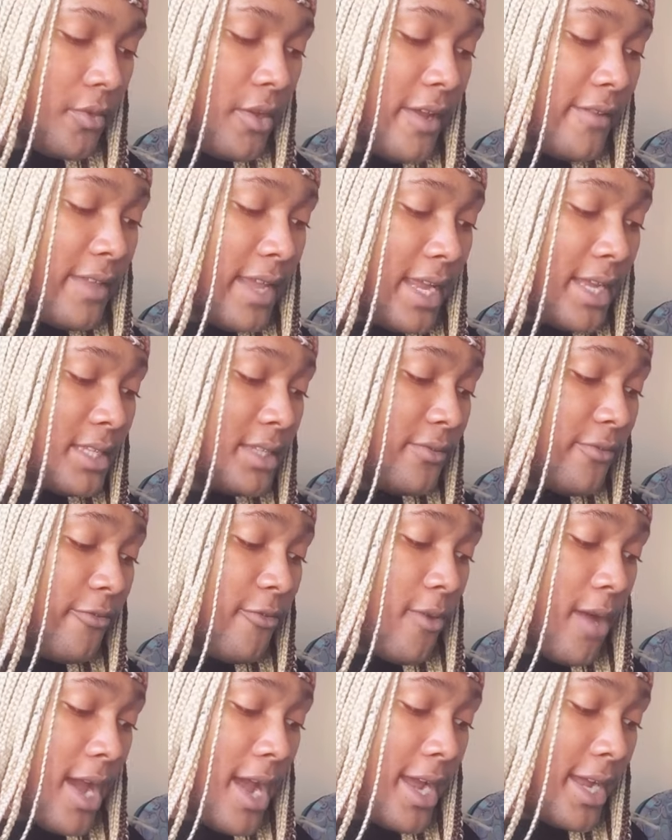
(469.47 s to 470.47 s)
You have the Ace
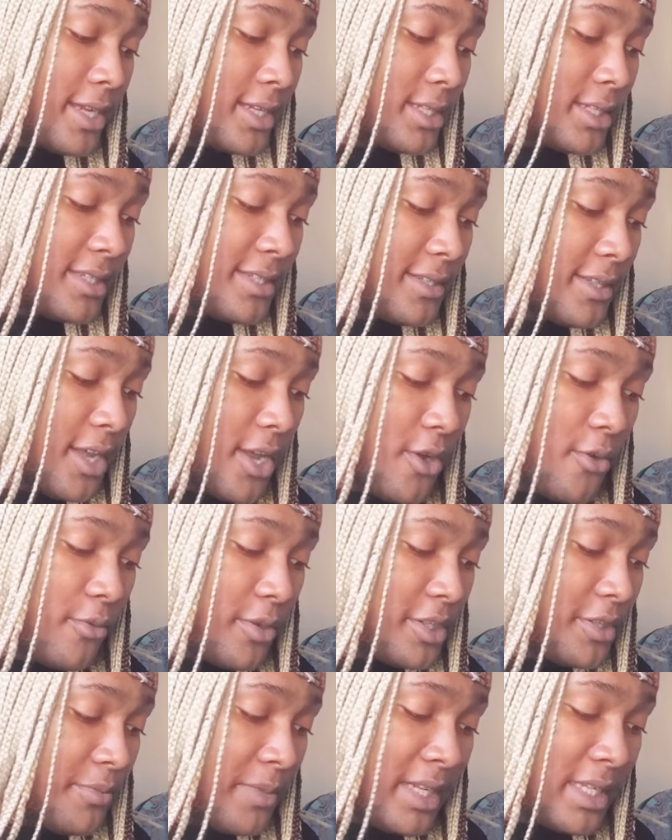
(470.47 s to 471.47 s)
of Wands,
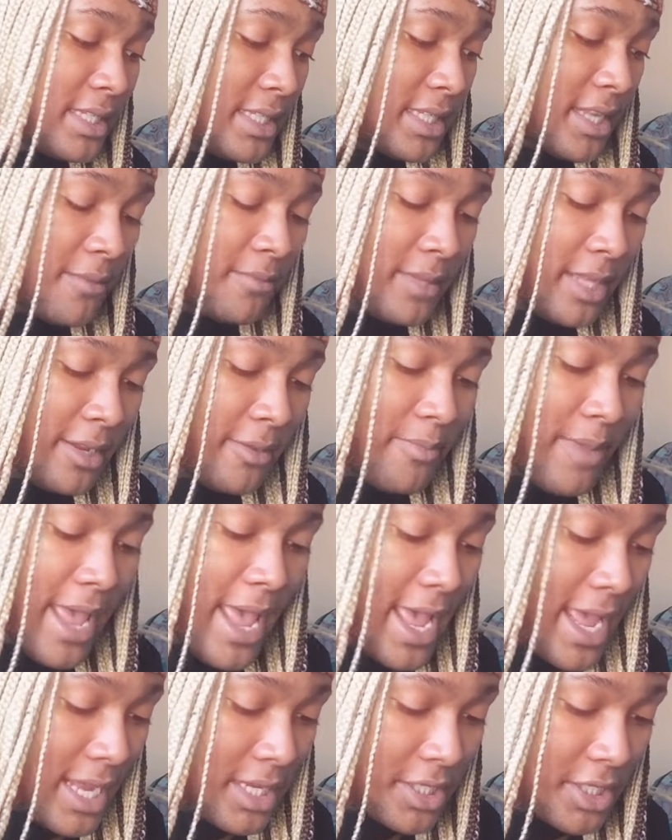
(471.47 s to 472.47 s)
which means something
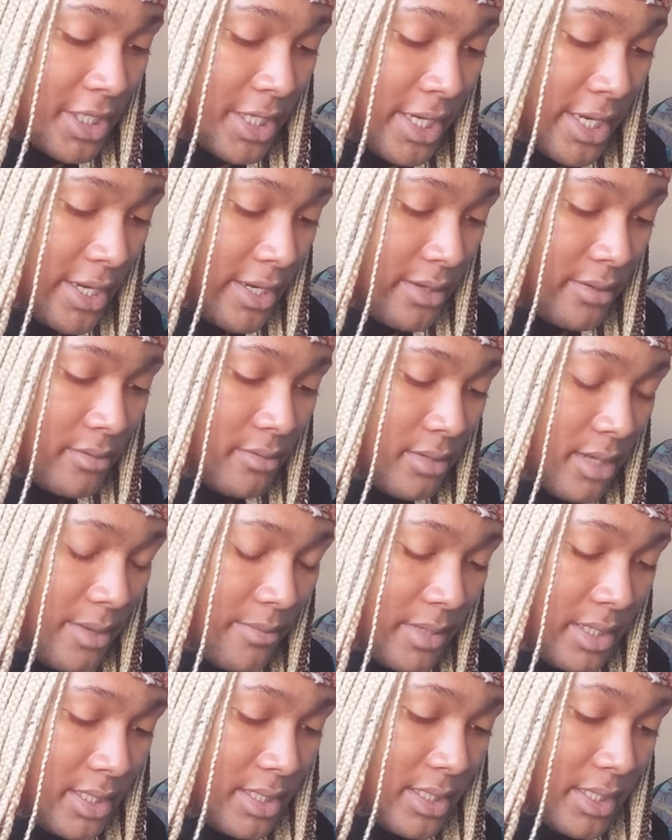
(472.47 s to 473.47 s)
passionate.
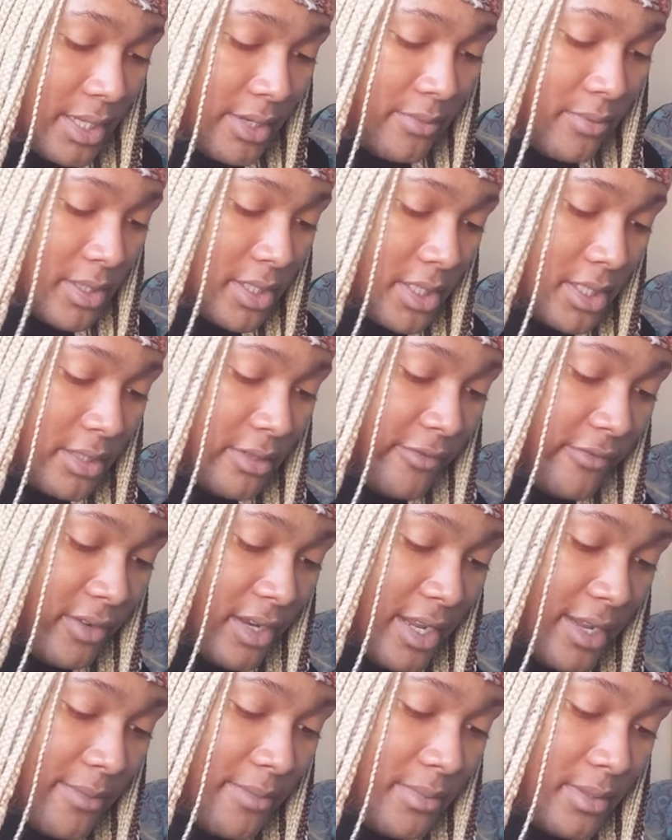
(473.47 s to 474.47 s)
Let me see what just
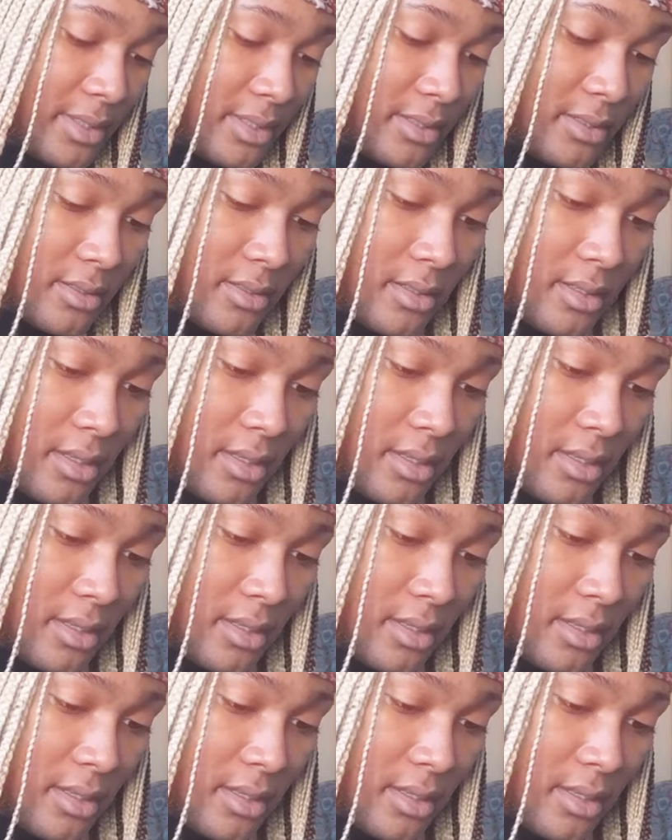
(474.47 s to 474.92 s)
flipped.